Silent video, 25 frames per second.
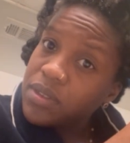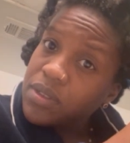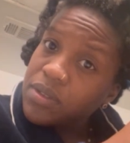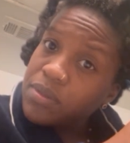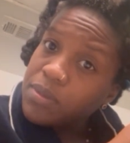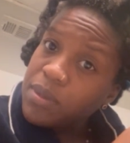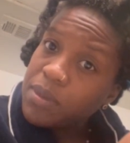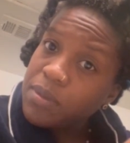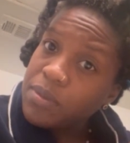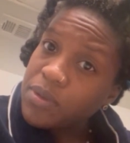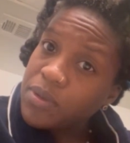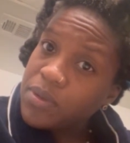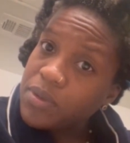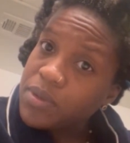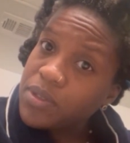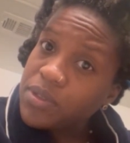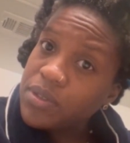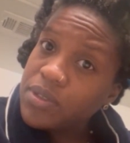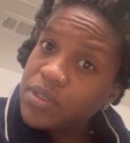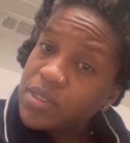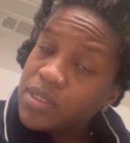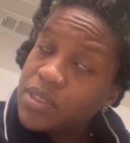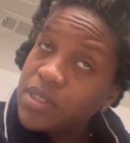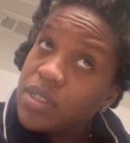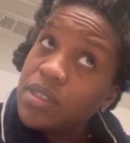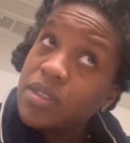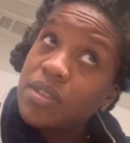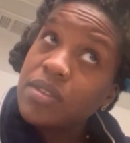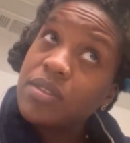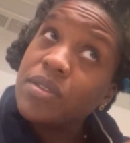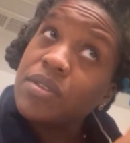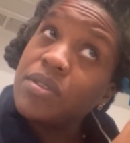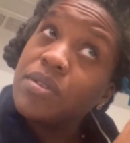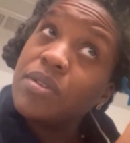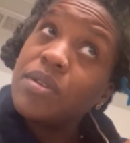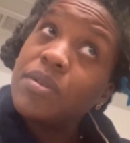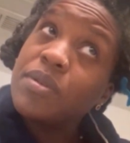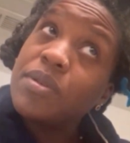Remember when you're
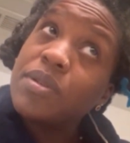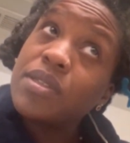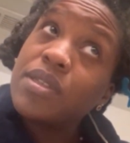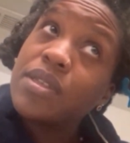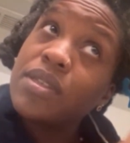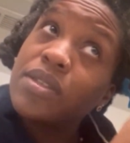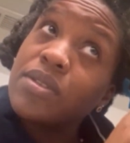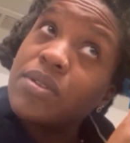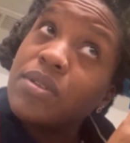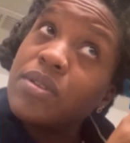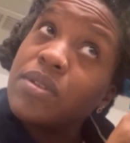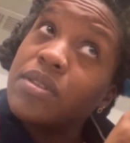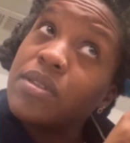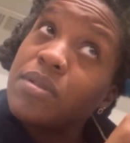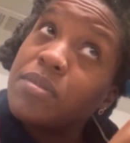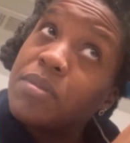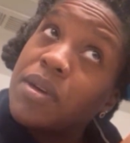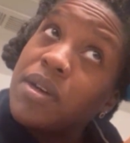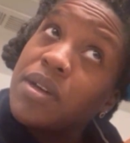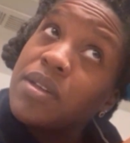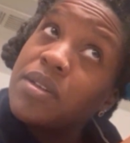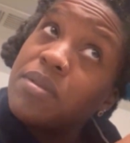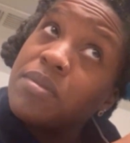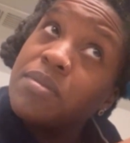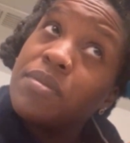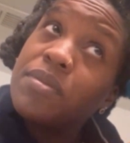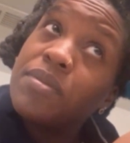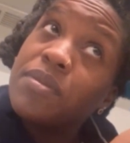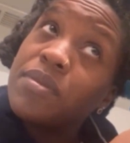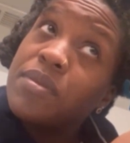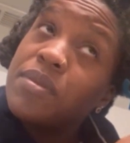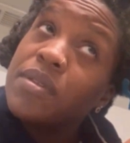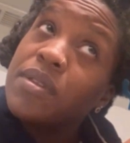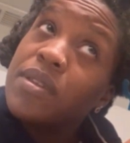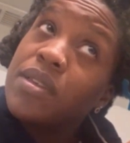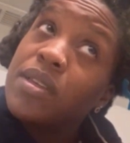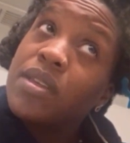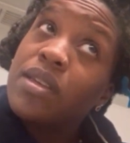detangling, you always like start at the bottom
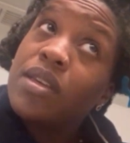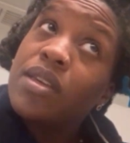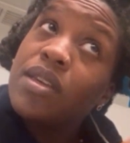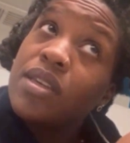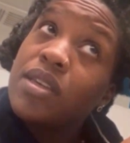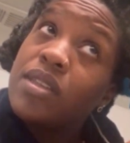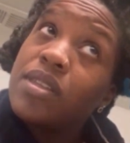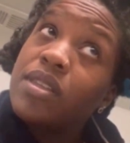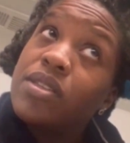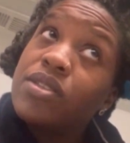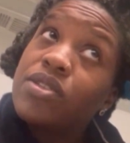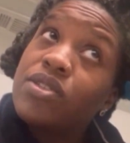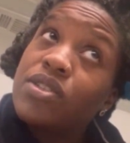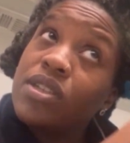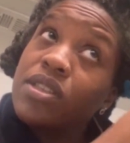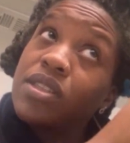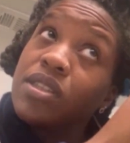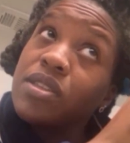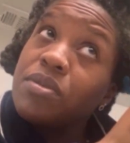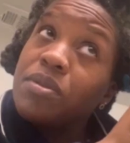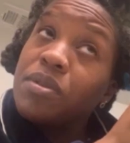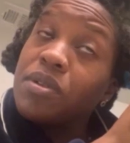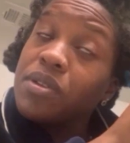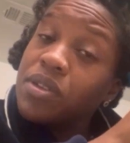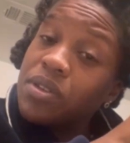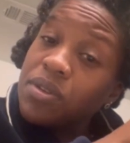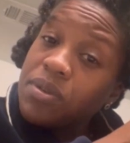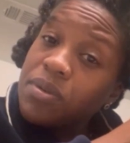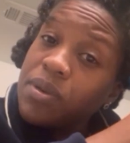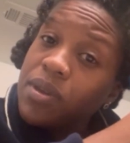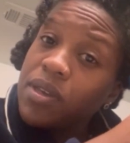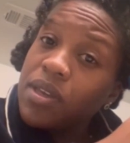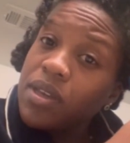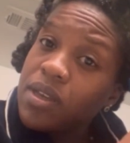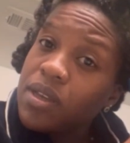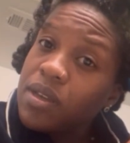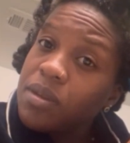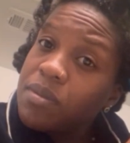and then gently work your
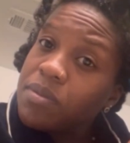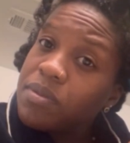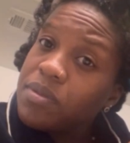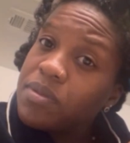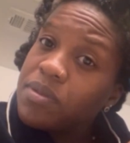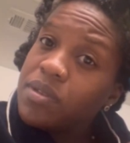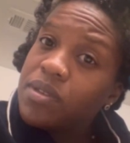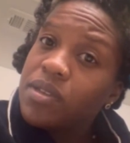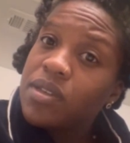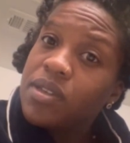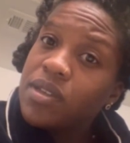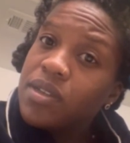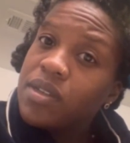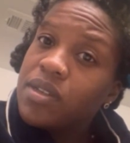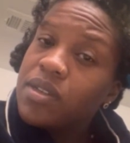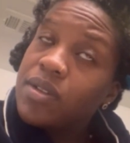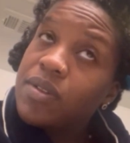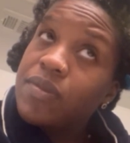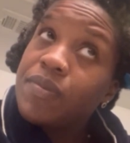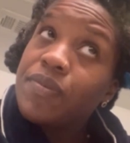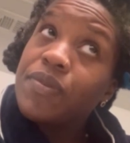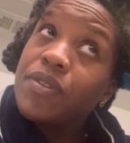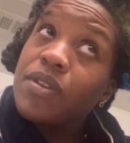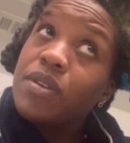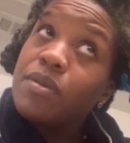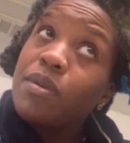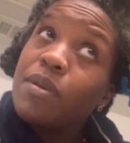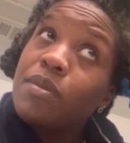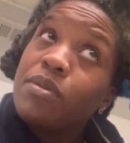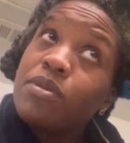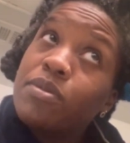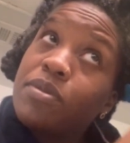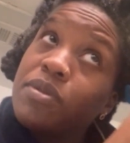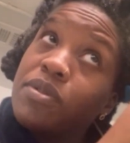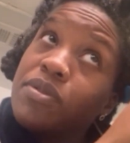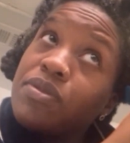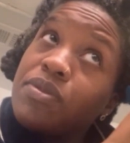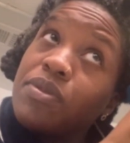way up. You remember
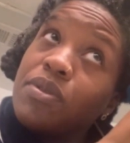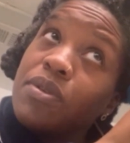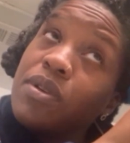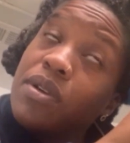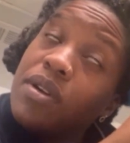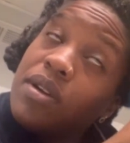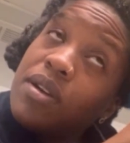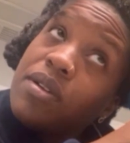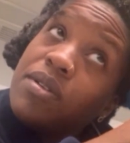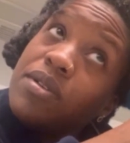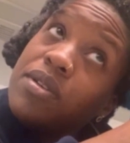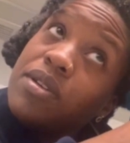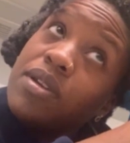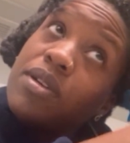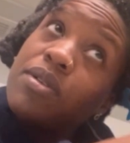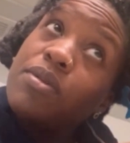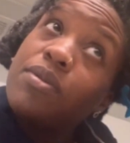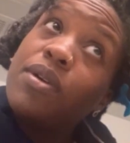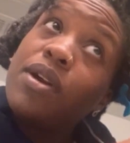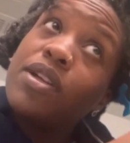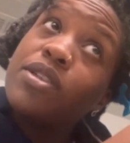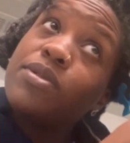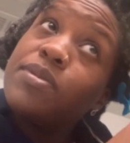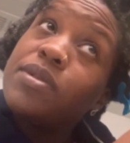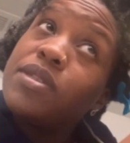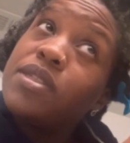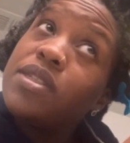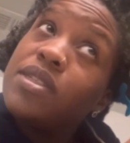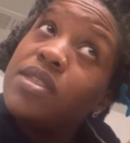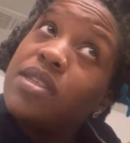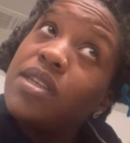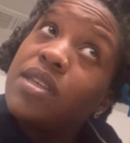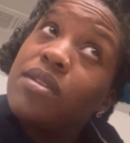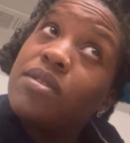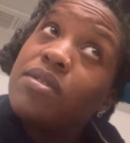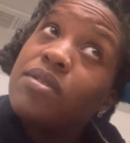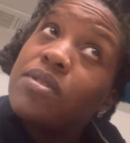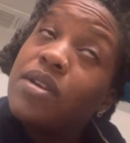before, you know, watch me
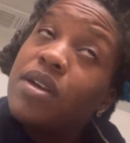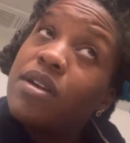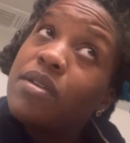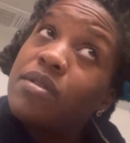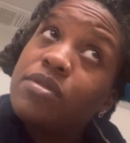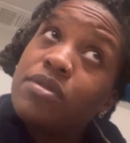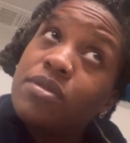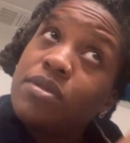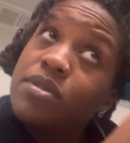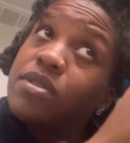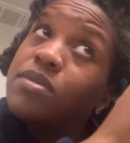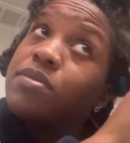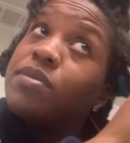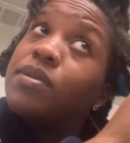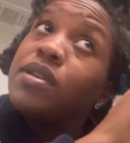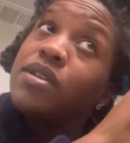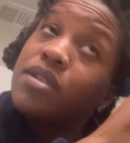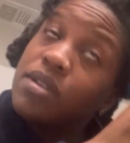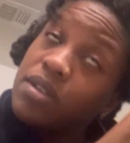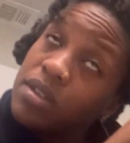detangle, I would just be